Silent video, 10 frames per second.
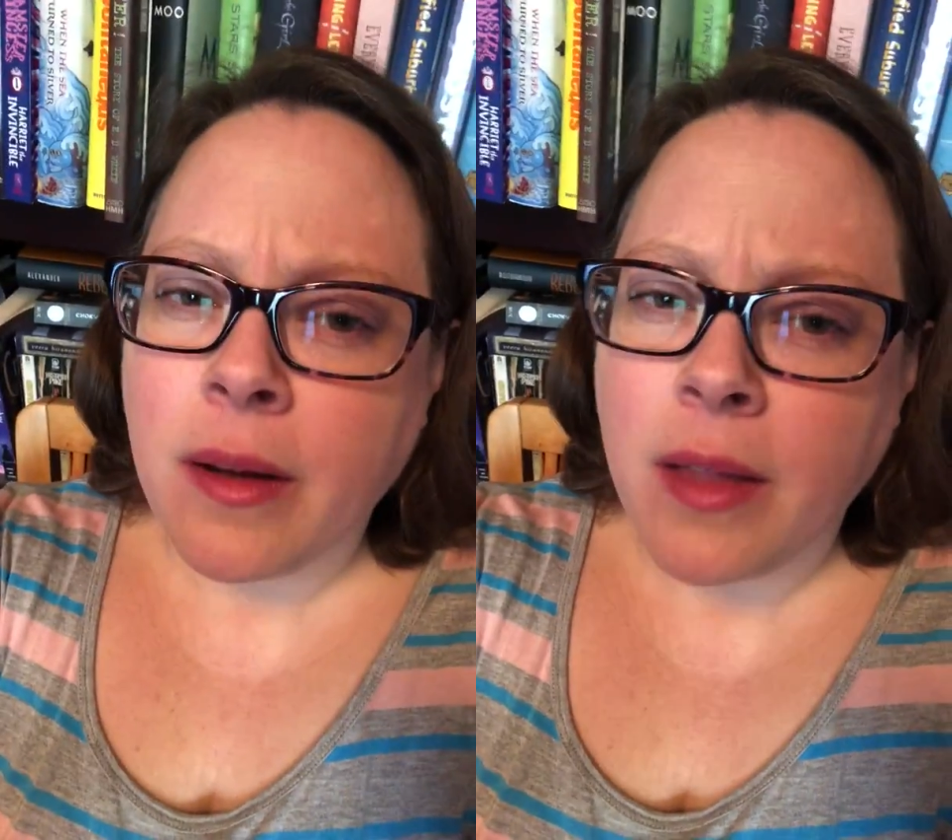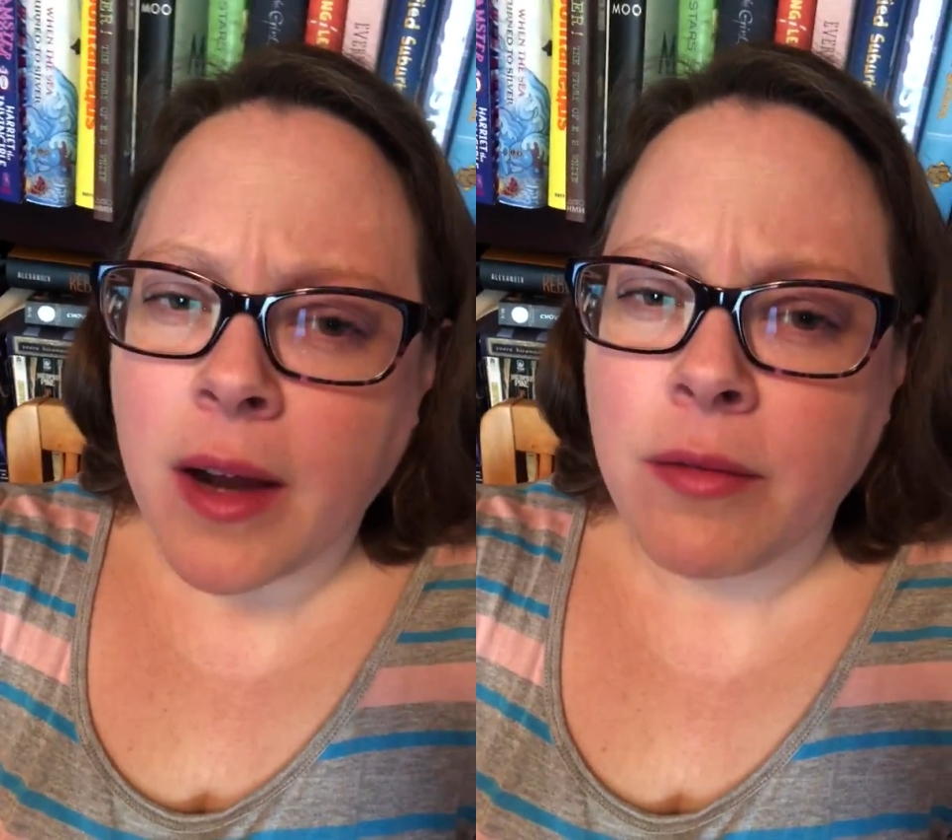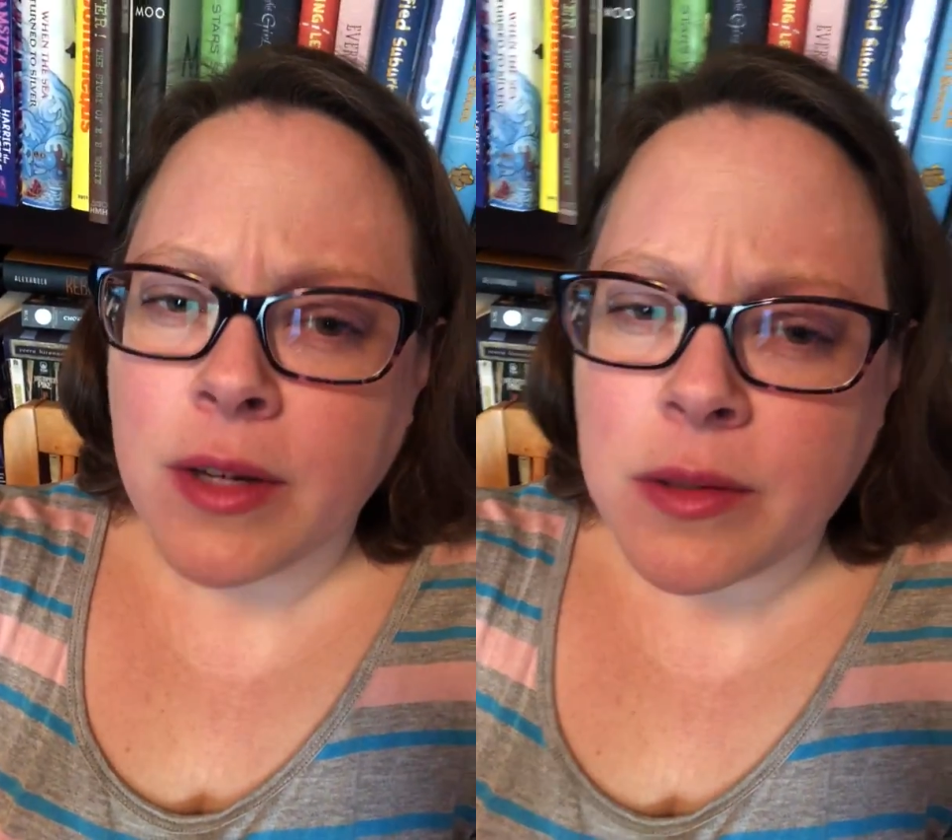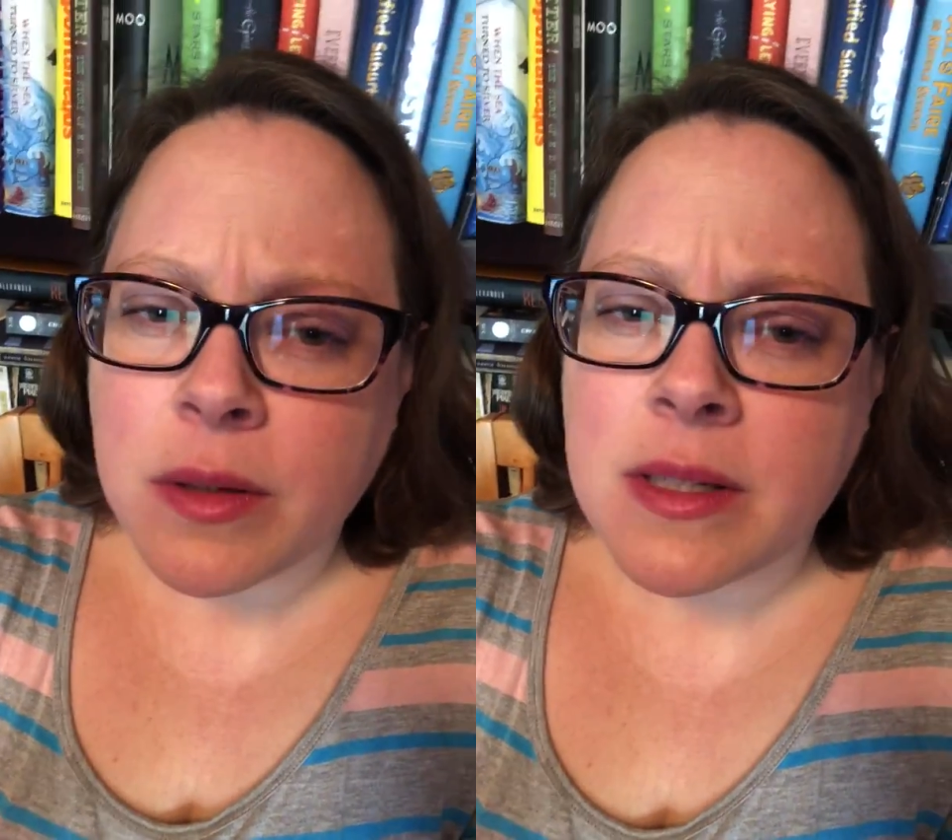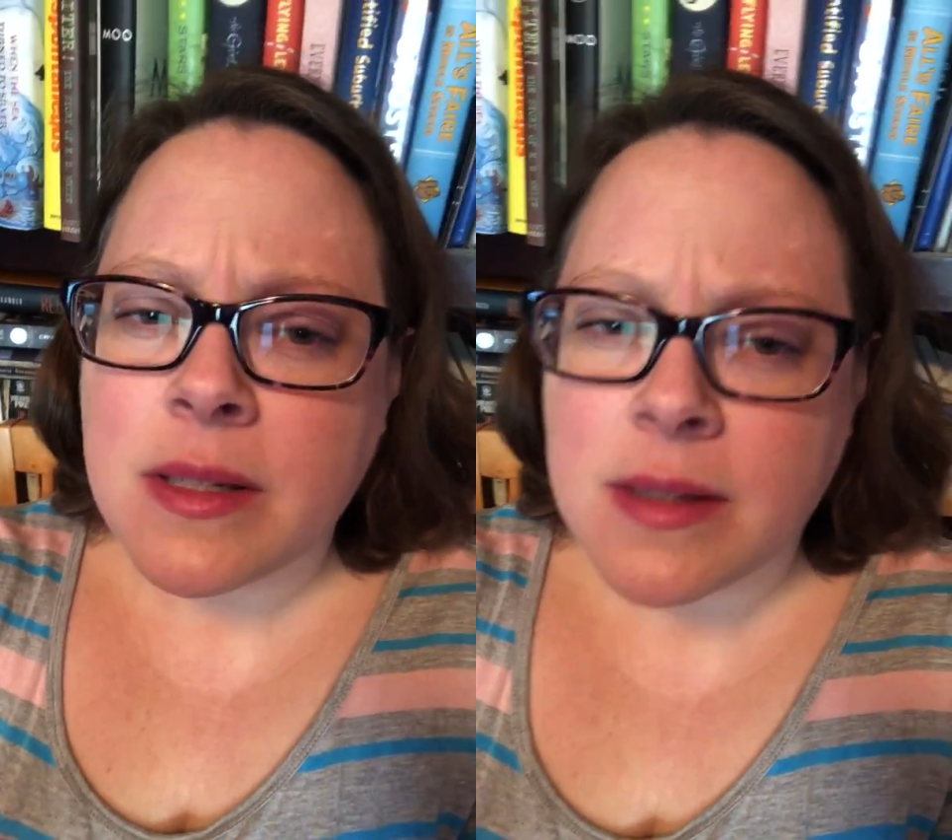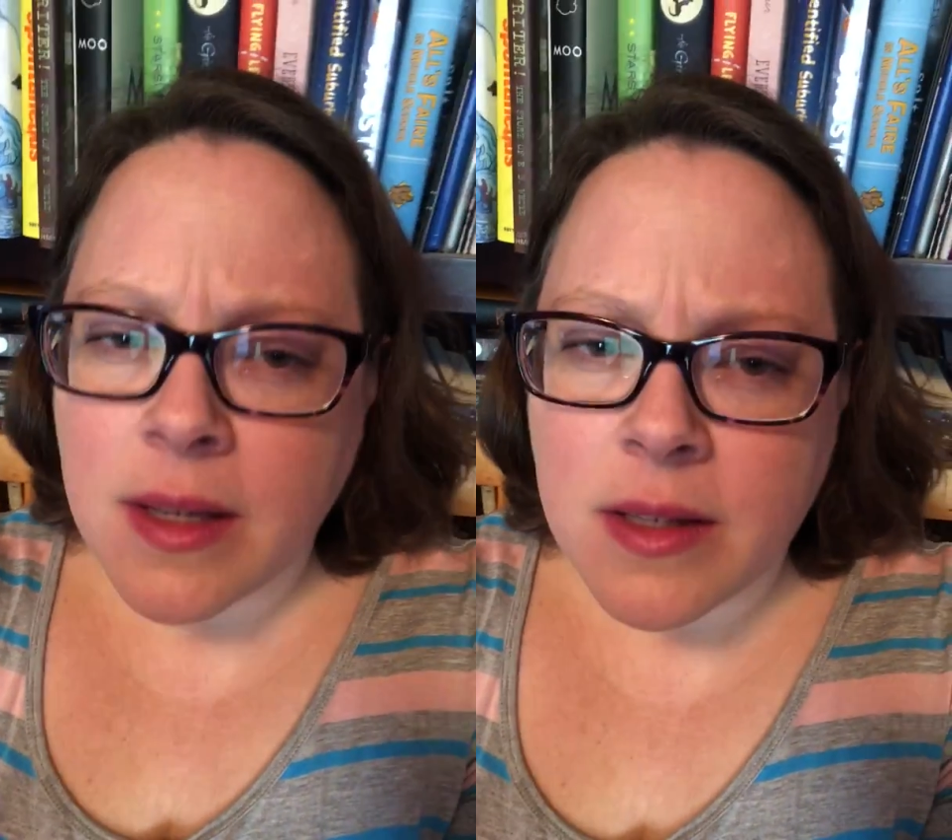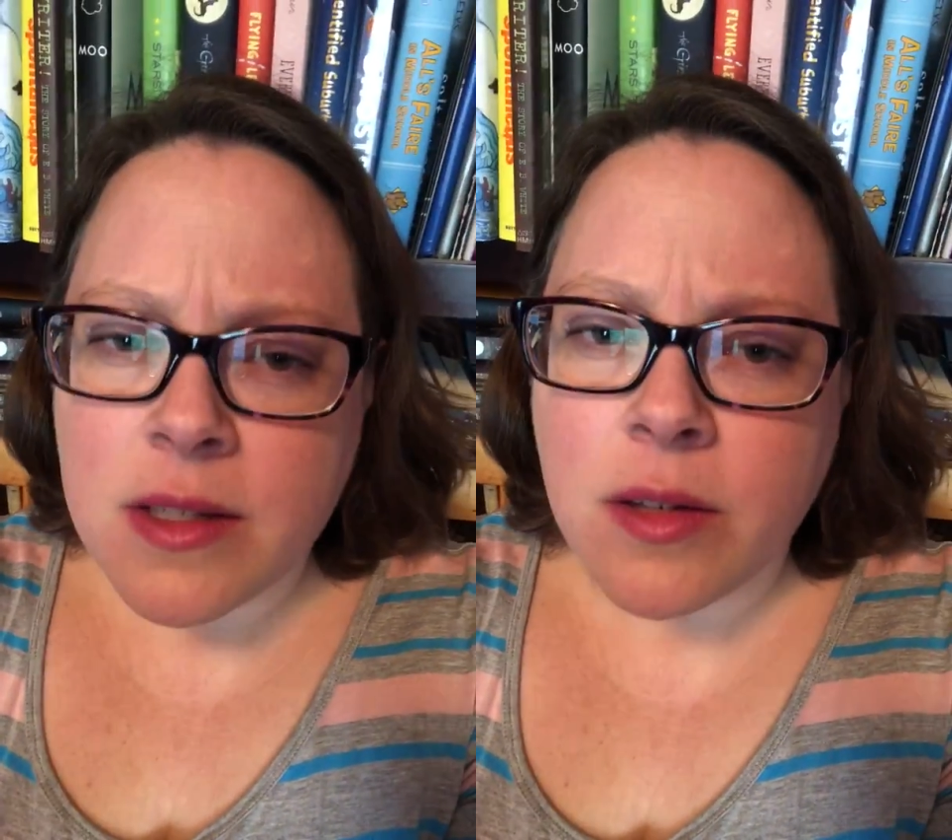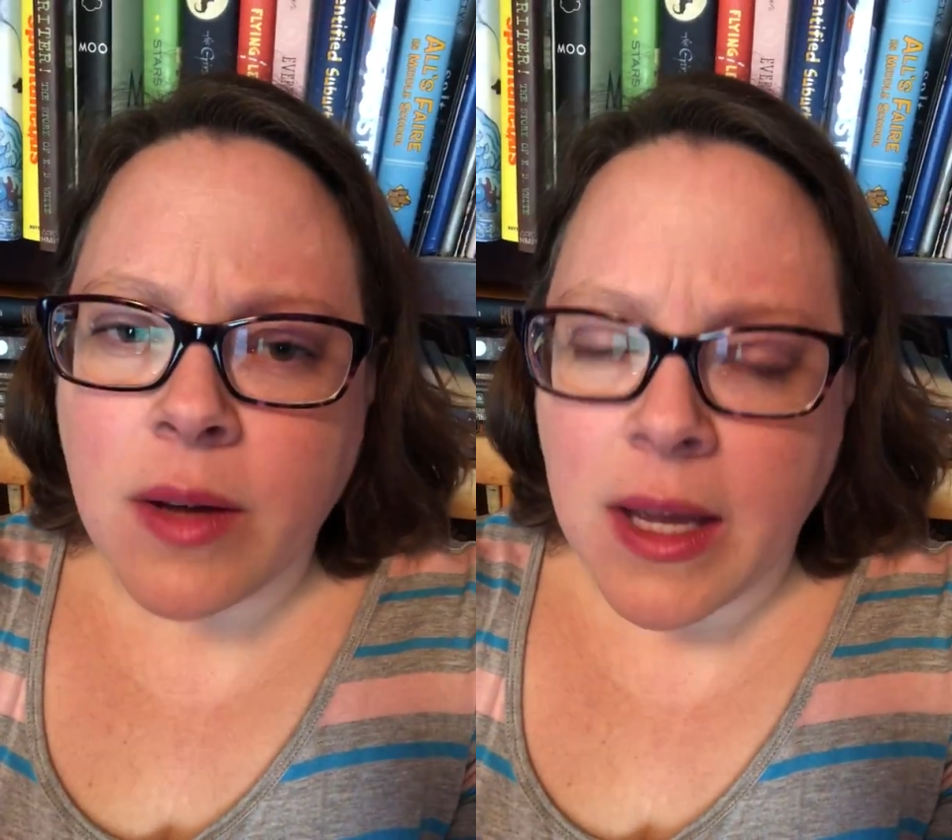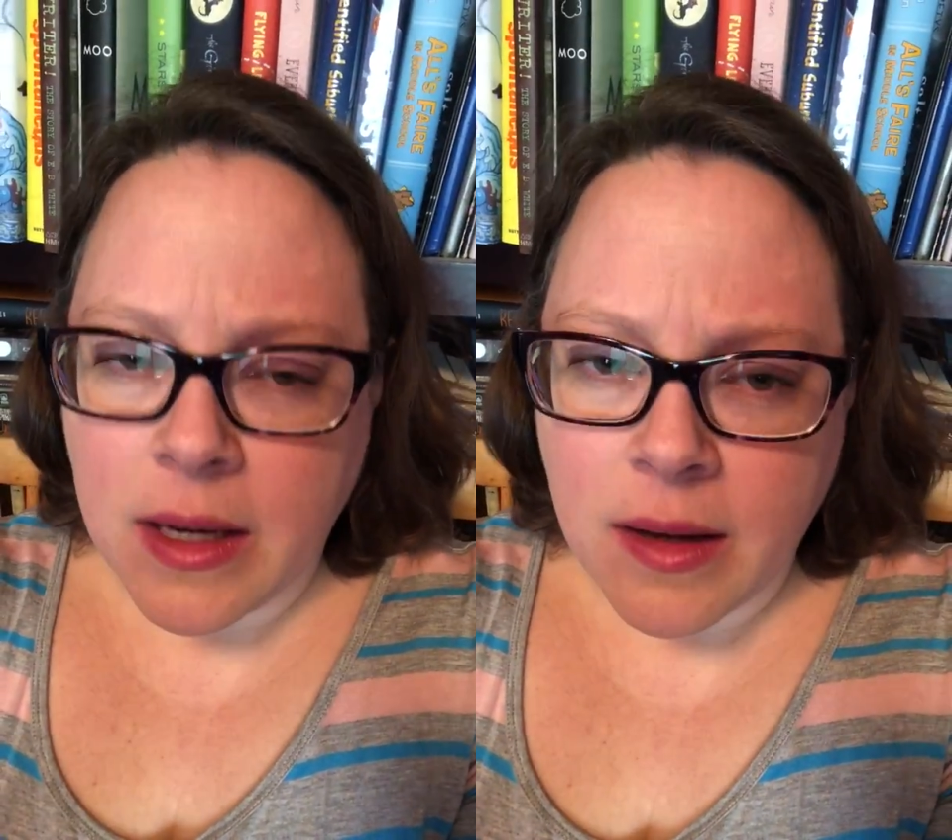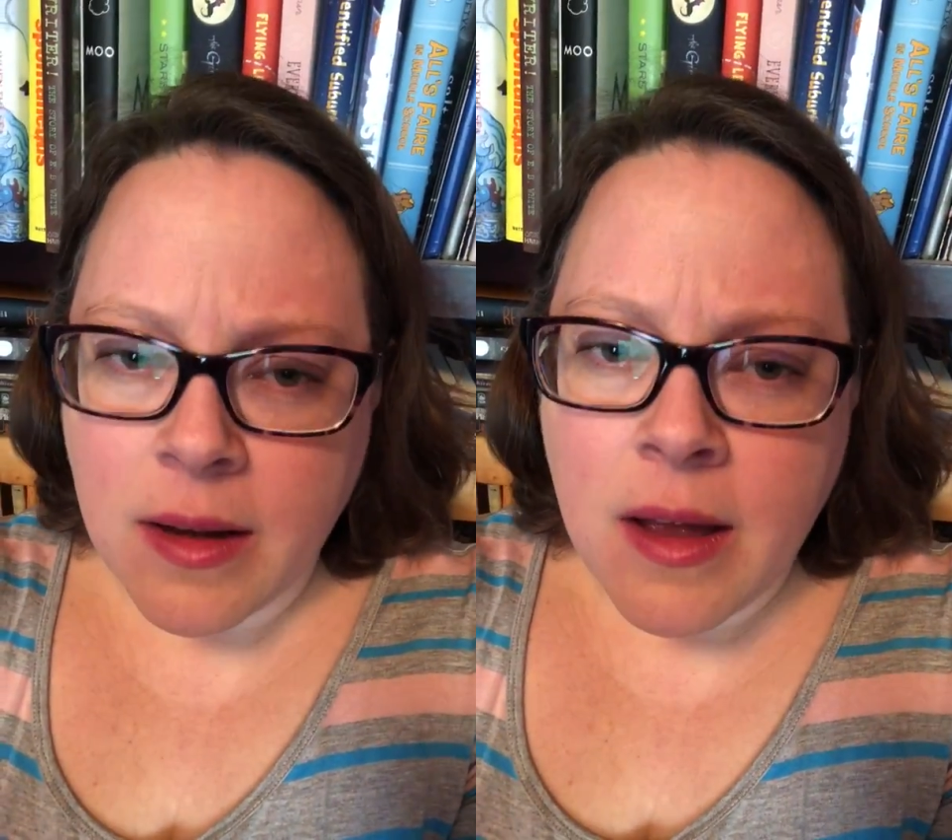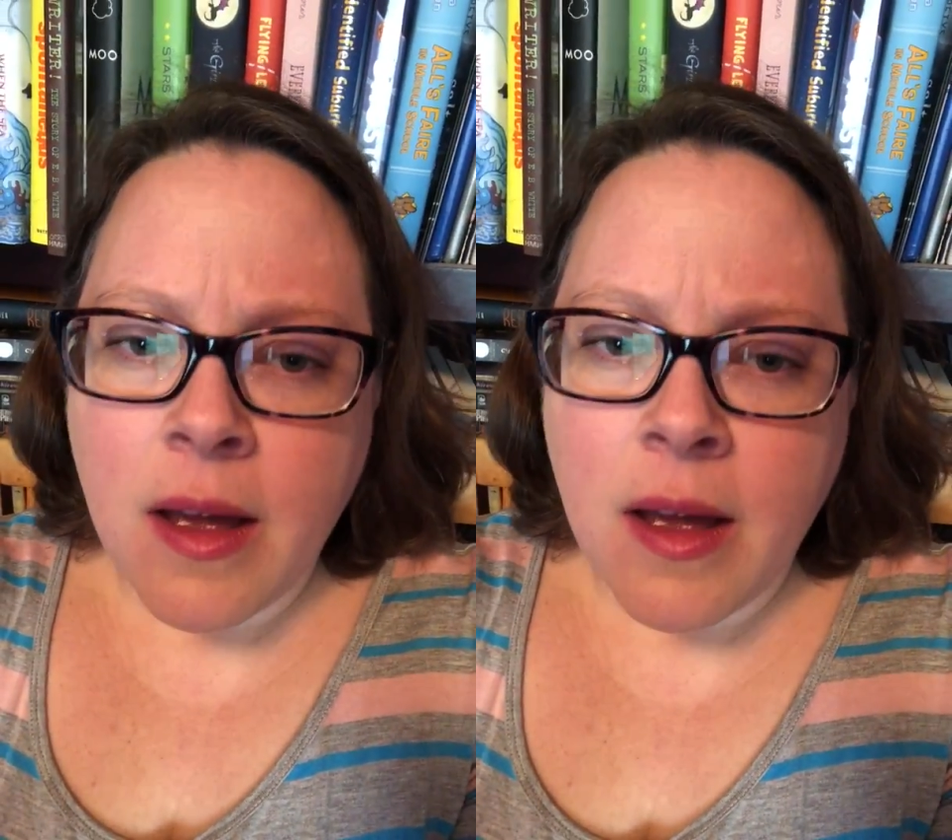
a lot of resources into Ada.